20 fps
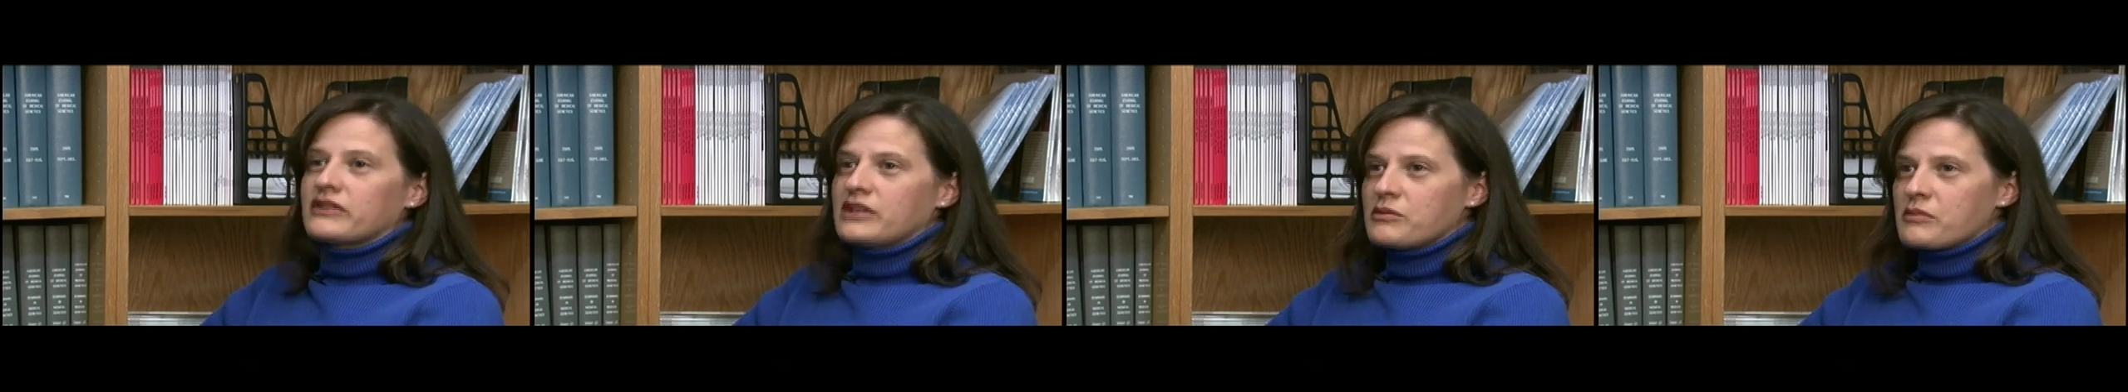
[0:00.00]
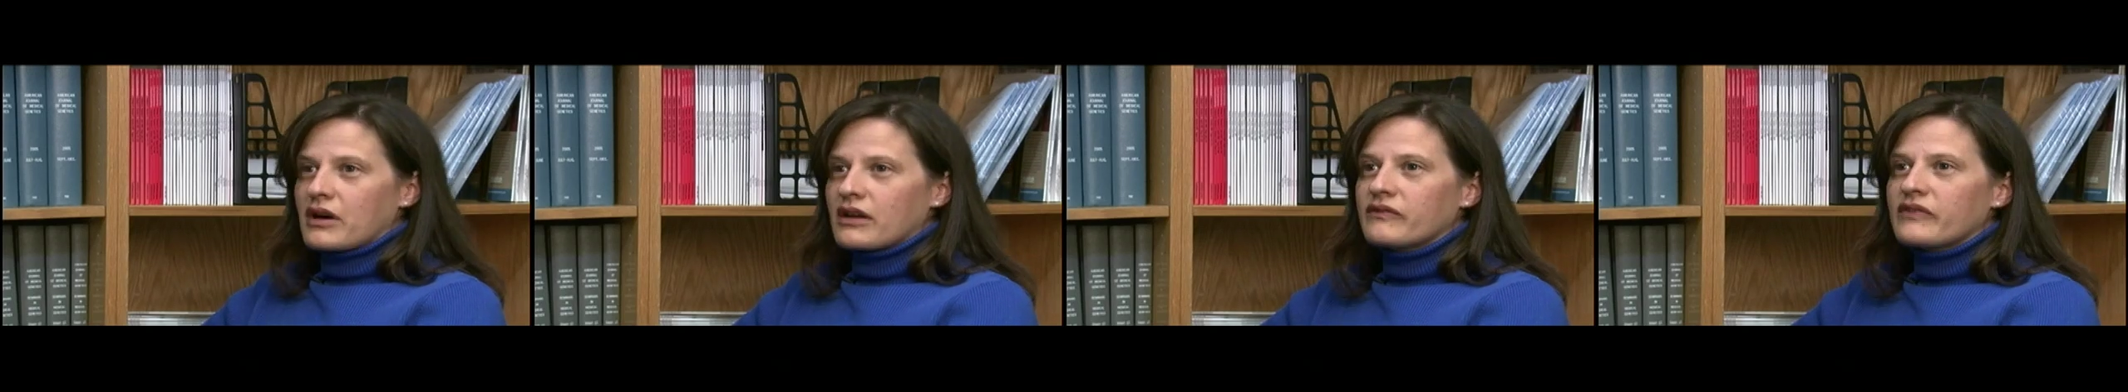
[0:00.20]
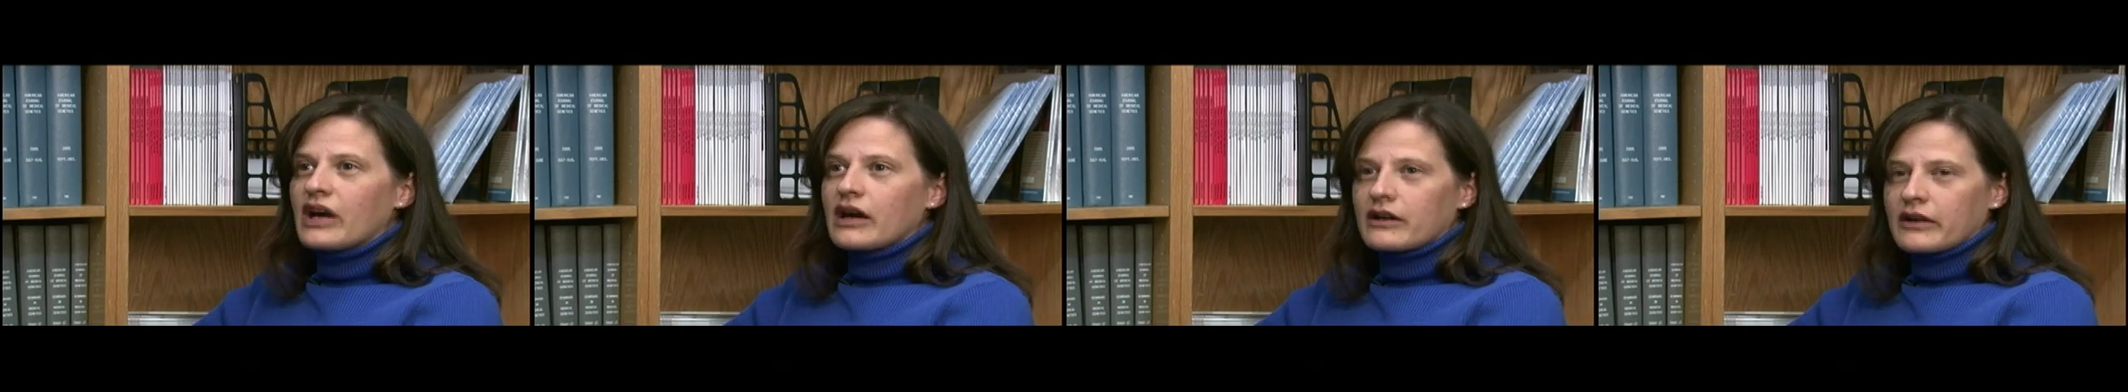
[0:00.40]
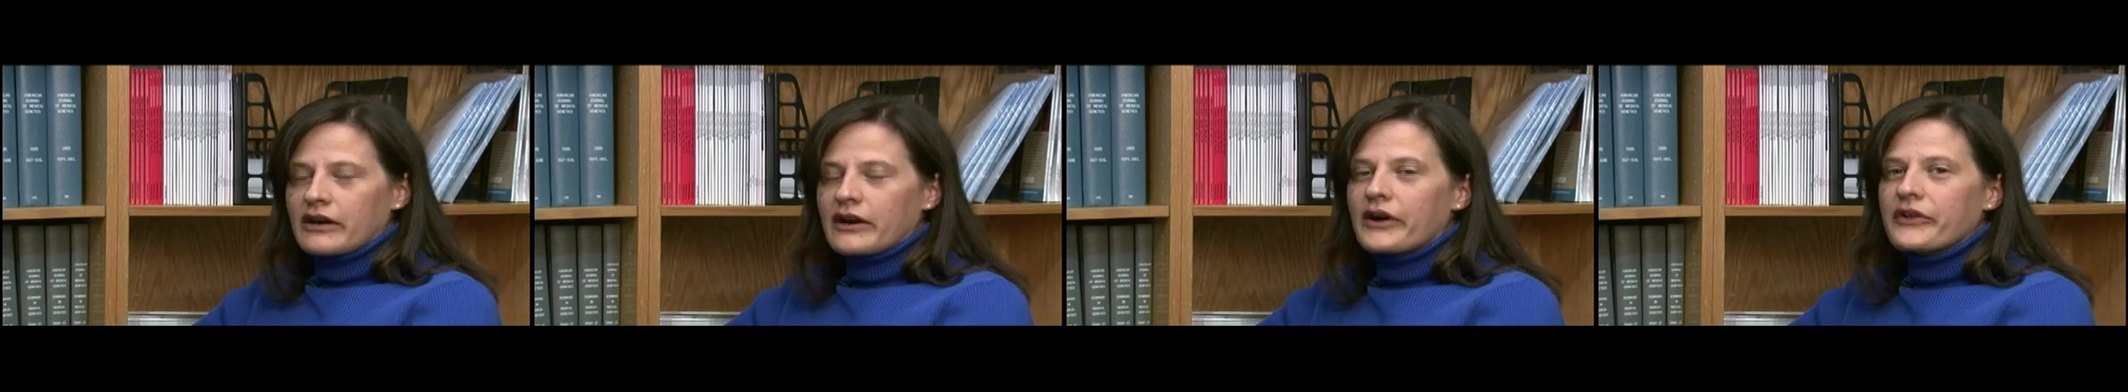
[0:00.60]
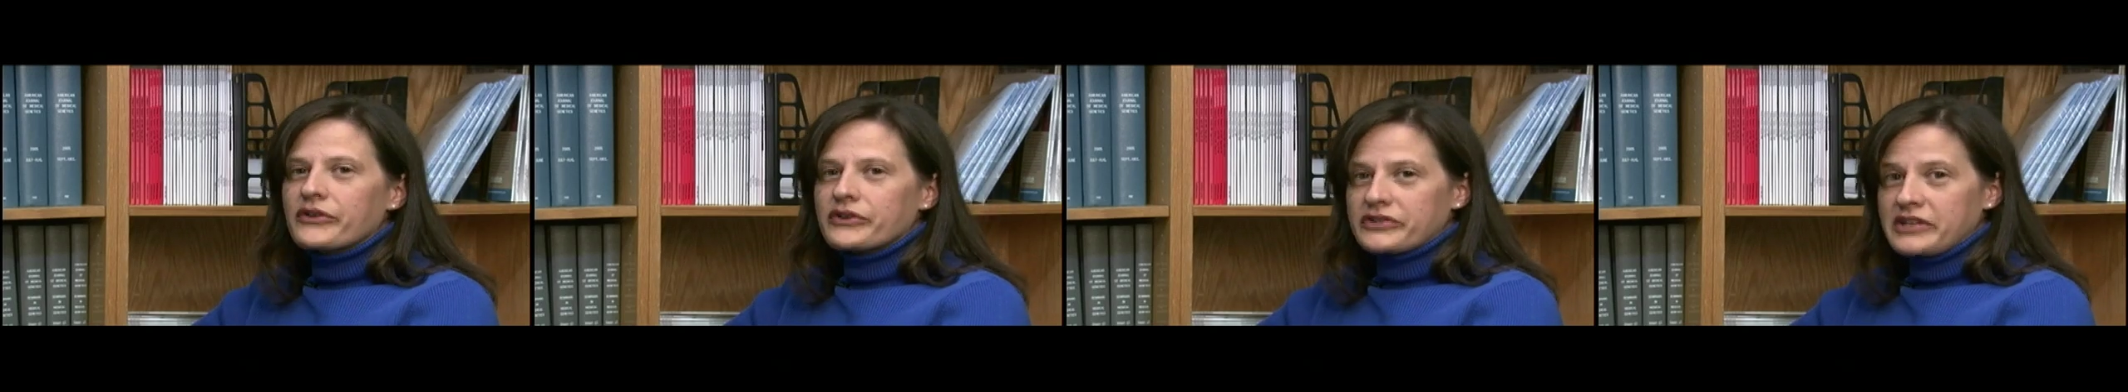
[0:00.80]
the amount of
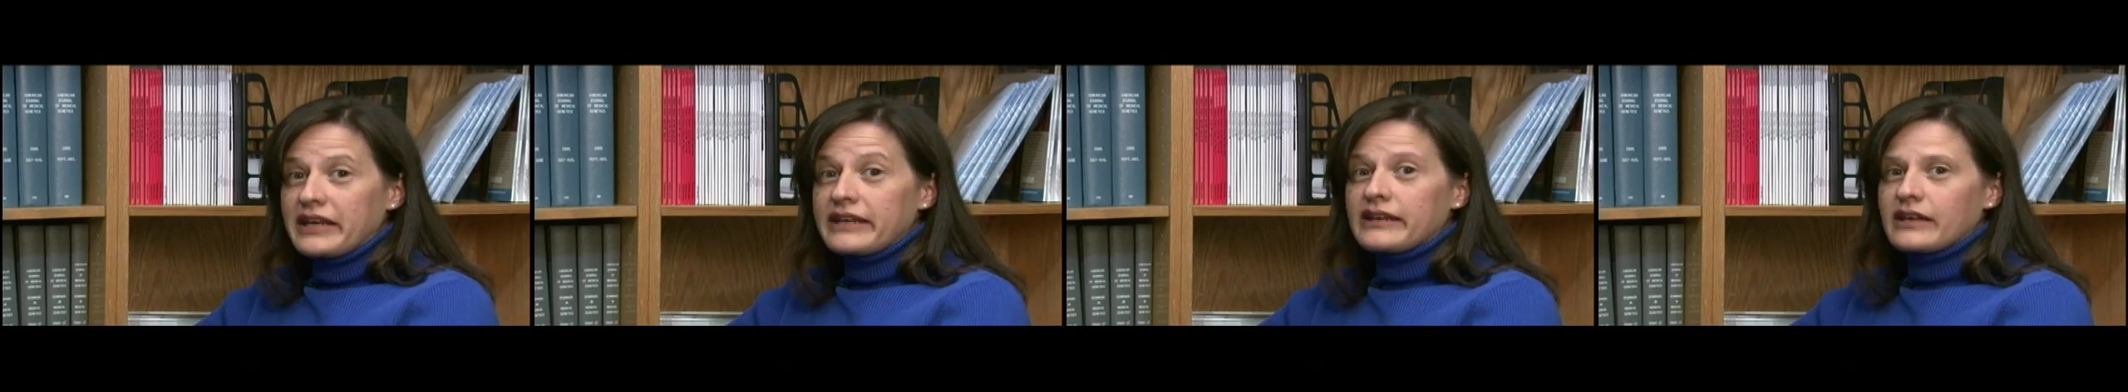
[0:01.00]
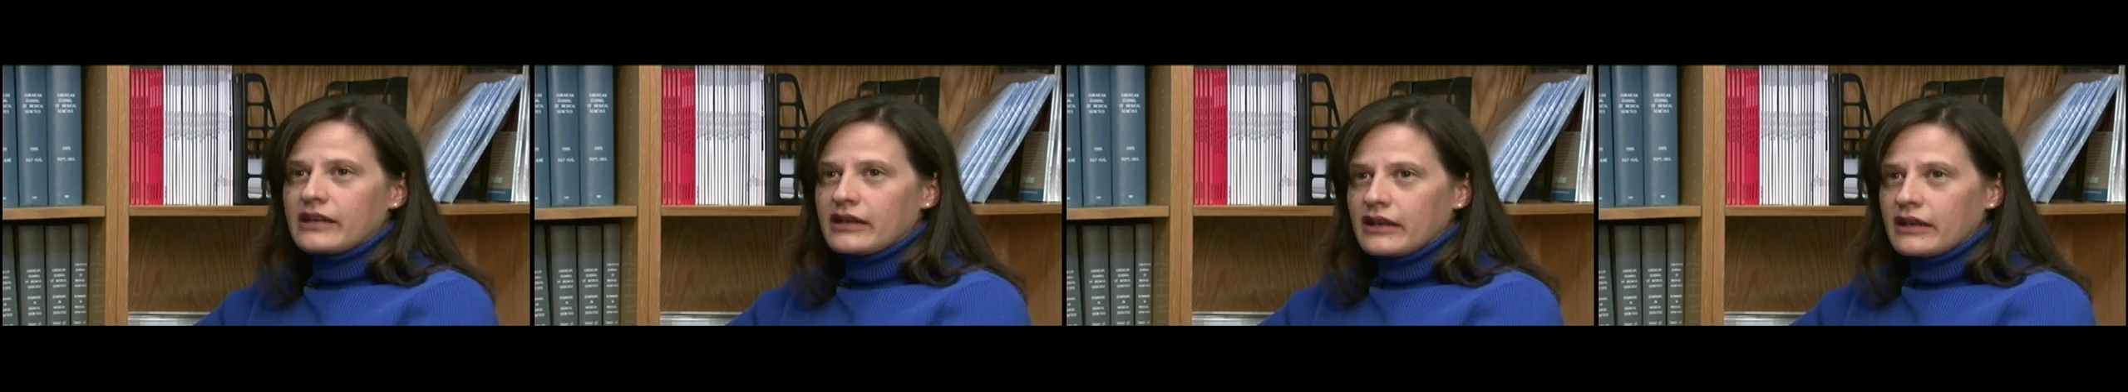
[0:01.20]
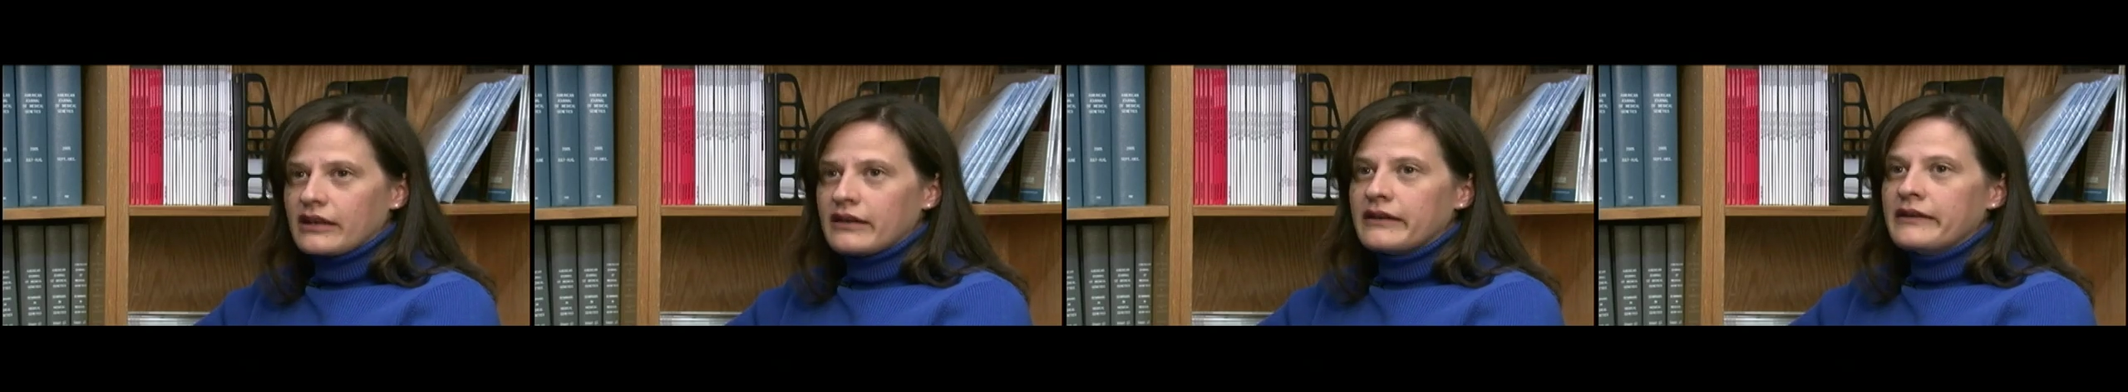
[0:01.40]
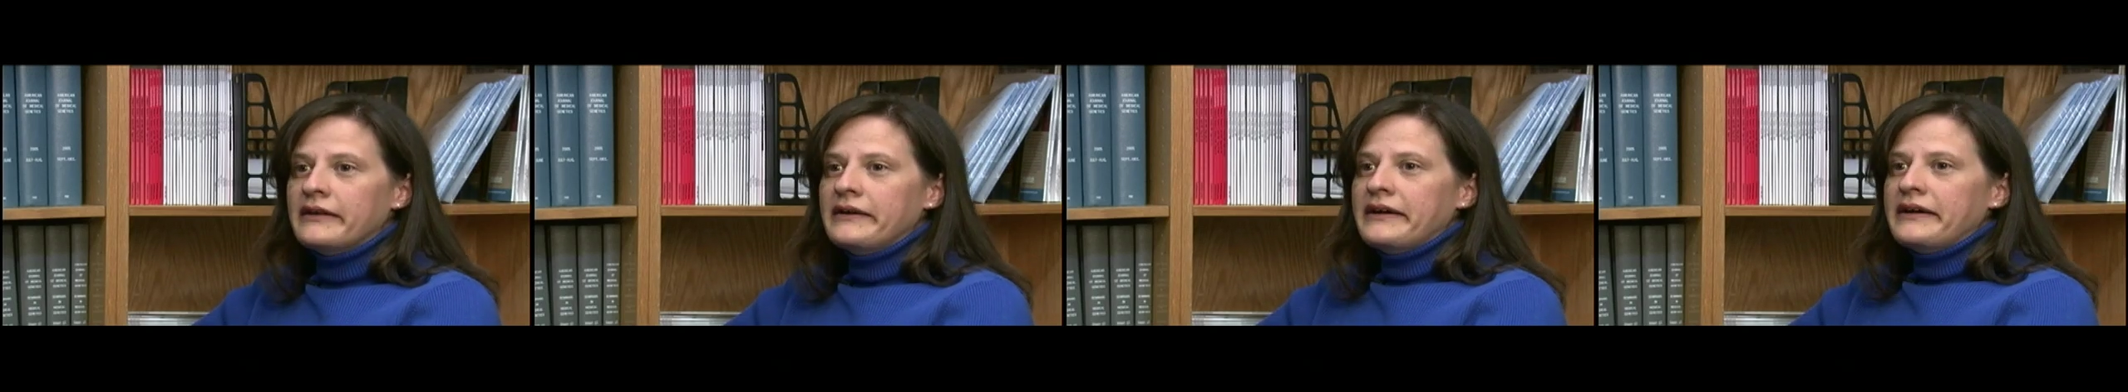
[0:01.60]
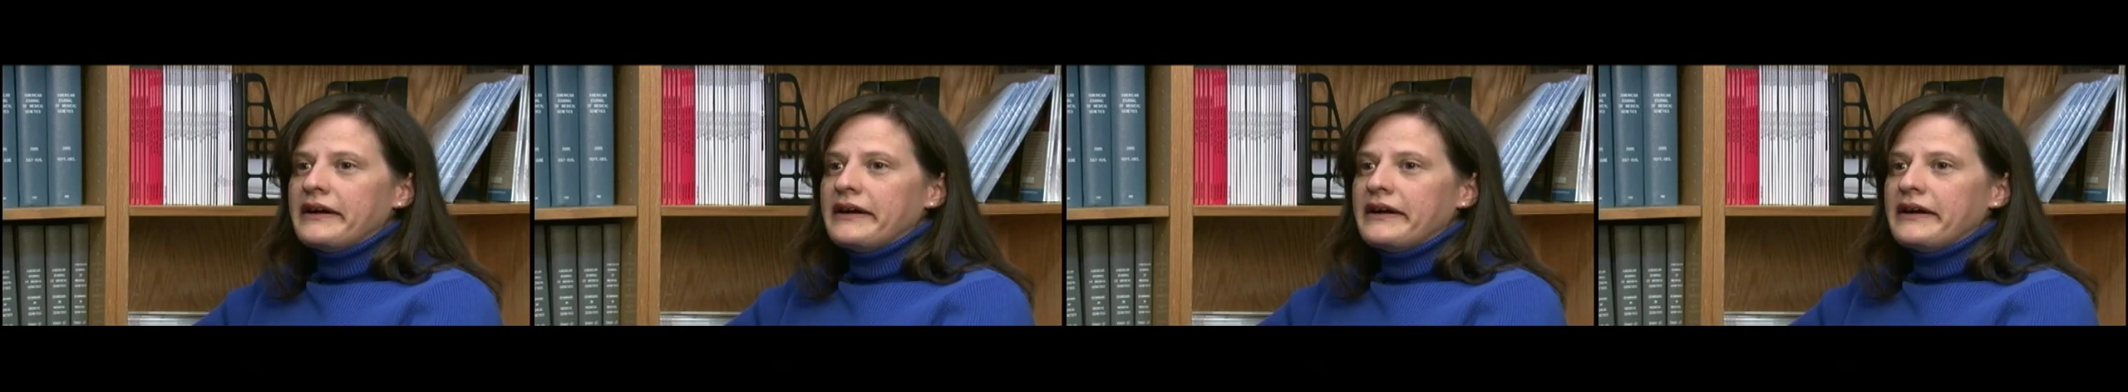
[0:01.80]
alcohol they're taking in